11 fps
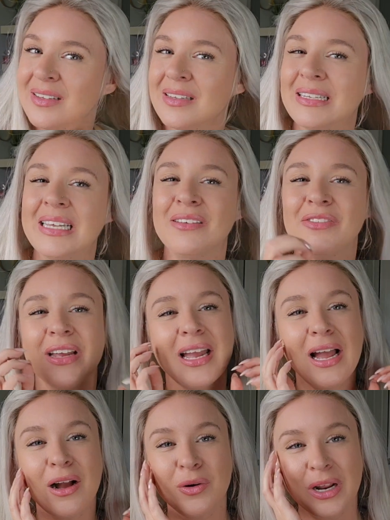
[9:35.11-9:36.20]
leaving
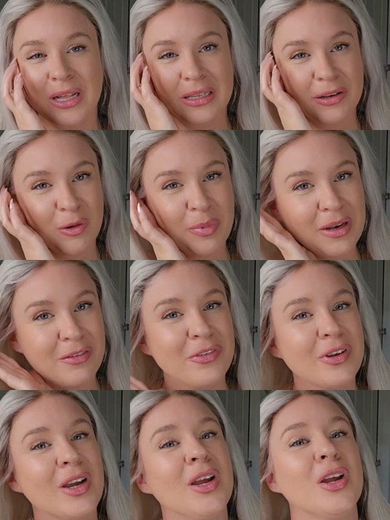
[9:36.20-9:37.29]
out a little bit of
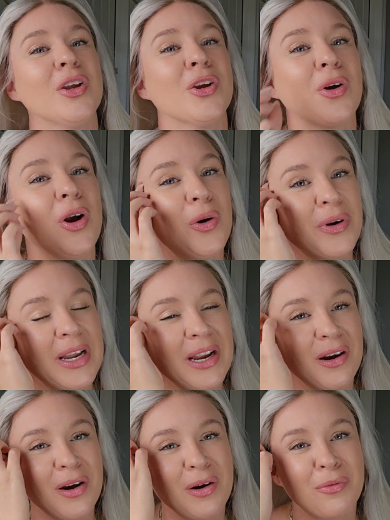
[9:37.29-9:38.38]
your own
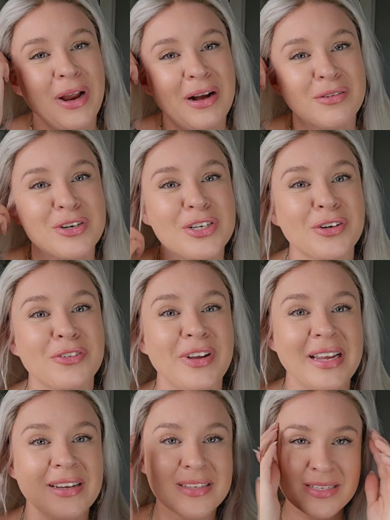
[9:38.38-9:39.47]
hair around your
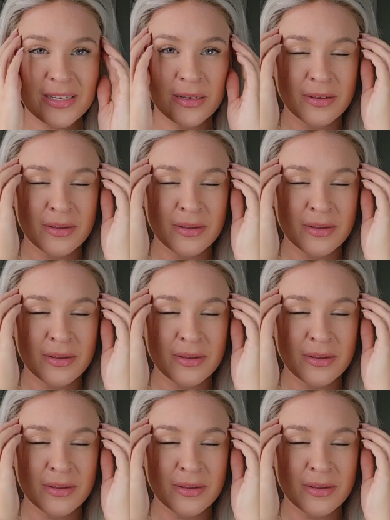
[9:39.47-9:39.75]
face